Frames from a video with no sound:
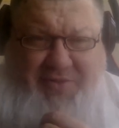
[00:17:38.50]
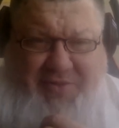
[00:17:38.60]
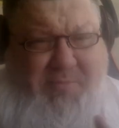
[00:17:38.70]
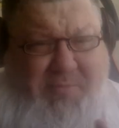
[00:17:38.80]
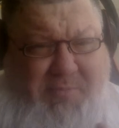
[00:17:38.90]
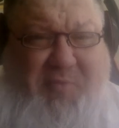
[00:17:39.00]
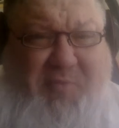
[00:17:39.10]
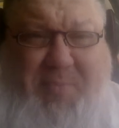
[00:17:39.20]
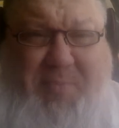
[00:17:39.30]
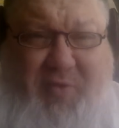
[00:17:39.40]
I think most
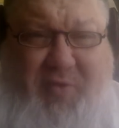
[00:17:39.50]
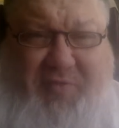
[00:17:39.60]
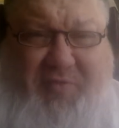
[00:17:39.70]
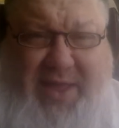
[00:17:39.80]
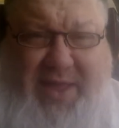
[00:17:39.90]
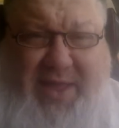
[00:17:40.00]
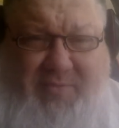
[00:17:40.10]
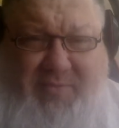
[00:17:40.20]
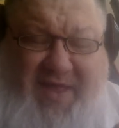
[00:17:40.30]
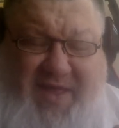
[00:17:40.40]
people
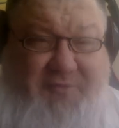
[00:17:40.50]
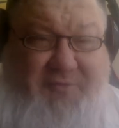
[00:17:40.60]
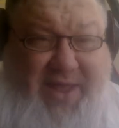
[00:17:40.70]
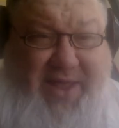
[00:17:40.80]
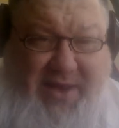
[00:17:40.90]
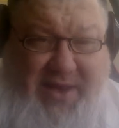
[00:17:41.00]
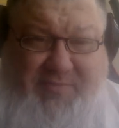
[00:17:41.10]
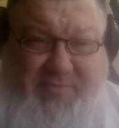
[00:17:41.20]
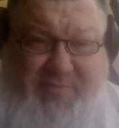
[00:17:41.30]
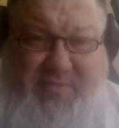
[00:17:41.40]
tend to forget,
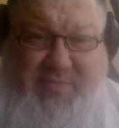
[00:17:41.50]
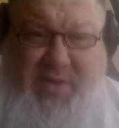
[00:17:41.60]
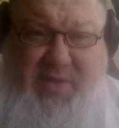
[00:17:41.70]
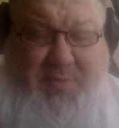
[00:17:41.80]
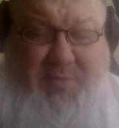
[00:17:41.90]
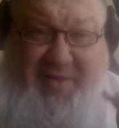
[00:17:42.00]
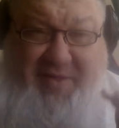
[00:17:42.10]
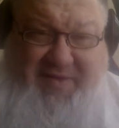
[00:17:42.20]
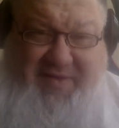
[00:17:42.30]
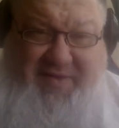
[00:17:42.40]
you know,
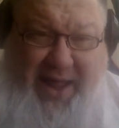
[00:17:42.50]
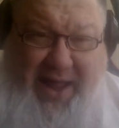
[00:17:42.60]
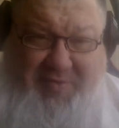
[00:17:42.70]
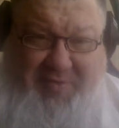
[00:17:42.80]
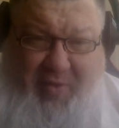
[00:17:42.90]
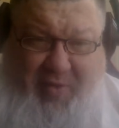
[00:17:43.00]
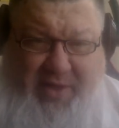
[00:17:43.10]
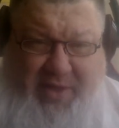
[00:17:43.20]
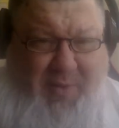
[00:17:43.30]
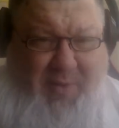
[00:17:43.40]
because it did happen so
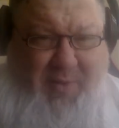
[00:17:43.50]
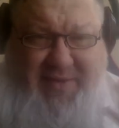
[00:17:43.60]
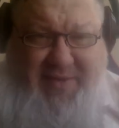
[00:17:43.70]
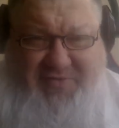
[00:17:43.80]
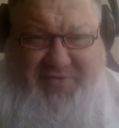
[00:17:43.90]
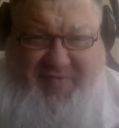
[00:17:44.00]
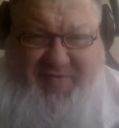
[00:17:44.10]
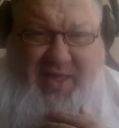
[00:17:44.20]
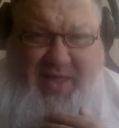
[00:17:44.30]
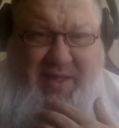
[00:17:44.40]
long ago, and they
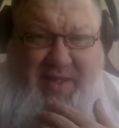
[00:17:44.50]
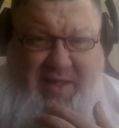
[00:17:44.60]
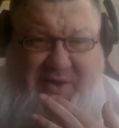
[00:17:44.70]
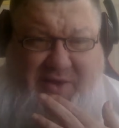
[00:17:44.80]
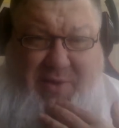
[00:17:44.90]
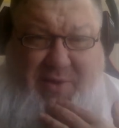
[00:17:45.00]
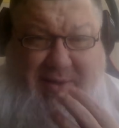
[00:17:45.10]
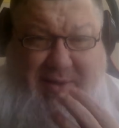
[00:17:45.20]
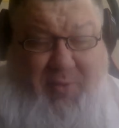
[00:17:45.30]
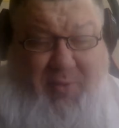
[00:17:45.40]
don't want to
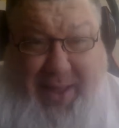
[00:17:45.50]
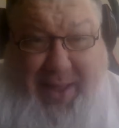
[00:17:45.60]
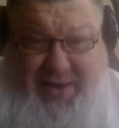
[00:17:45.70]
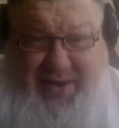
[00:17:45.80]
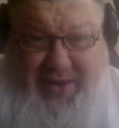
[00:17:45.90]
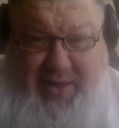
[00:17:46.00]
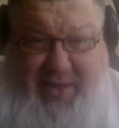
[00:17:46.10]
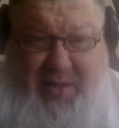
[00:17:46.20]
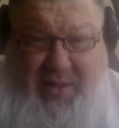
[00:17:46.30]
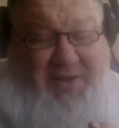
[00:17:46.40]
be reminded,
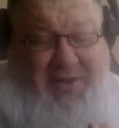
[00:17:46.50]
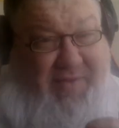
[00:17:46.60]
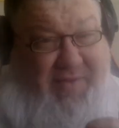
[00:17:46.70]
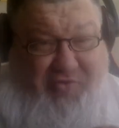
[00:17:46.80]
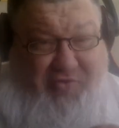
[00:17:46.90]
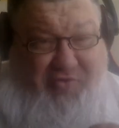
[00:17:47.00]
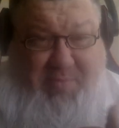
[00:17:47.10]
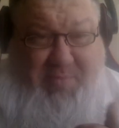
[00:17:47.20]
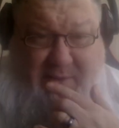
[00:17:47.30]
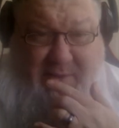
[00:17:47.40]
but I think they
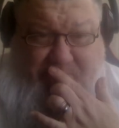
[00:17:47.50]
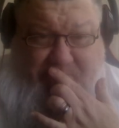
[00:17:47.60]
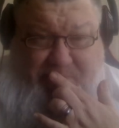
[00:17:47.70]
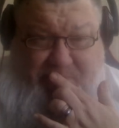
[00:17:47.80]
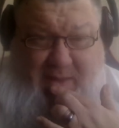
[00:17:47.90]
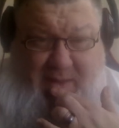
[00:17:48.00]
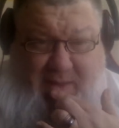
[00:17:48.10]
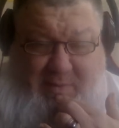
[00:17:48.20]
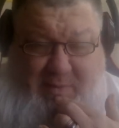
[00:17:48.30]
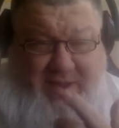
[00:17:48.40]
should be,
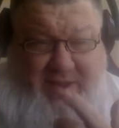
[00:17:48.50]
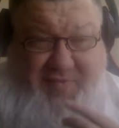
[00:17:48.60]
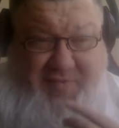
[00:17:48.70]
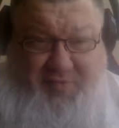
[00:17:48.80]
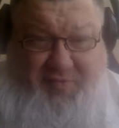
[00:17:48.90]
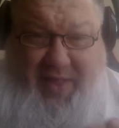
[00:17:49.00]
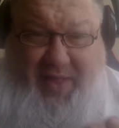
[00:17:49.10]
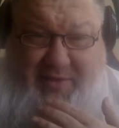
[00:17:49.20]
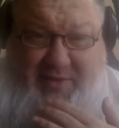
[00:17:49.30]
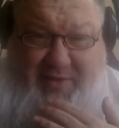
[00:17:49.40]
because there's
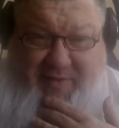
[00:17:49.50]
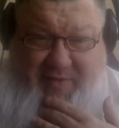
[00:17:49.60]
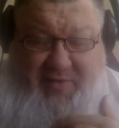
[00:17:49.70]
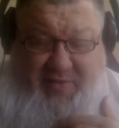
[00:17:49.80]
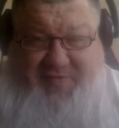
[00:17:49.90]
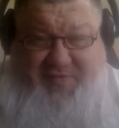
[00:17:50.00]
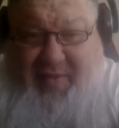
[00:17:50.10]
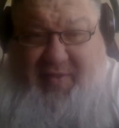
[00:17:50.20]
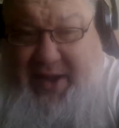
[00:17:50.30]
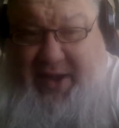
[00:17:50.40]

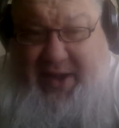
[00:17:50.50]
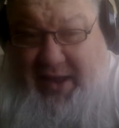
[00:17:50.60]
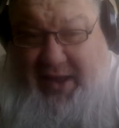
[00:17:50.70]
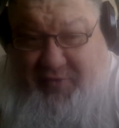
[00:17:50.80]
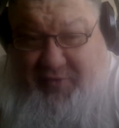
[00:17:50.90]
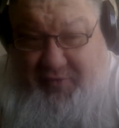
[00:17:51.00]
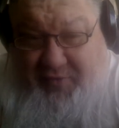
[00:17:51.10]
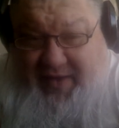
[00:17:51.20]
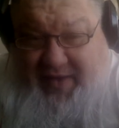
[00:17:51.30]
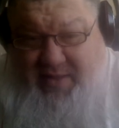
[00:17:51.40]
still a lot of
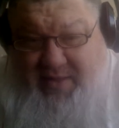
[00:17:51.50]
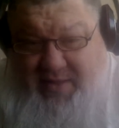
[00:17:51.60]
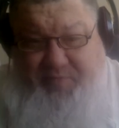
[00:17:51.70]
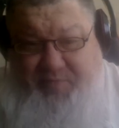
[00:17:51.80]
controversy.